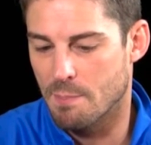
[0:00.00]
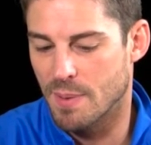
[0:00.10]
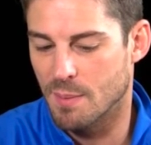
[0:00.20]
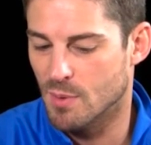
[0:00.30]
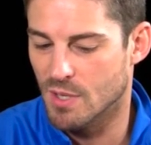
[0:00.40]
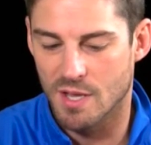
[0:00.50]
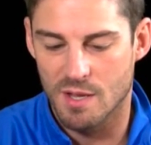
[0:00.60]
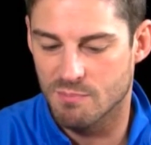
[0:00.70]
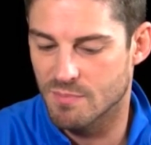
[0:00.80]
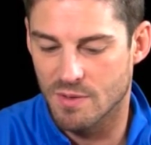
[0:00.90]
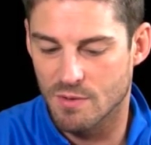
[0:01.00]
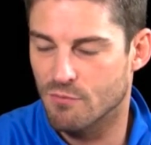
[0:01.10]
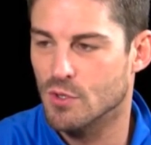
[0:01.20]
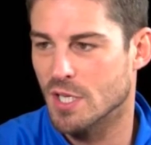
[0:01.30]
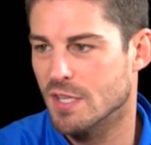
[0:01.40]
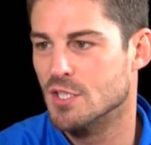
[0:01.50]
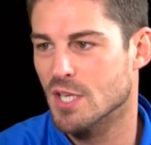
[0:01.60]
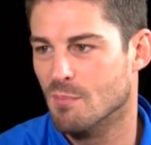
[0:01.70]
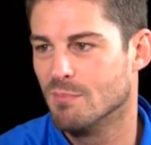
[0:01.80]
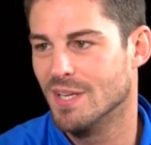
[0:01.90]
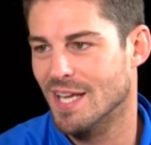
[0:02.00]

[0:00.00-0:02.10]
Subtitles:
people are flooding the gym.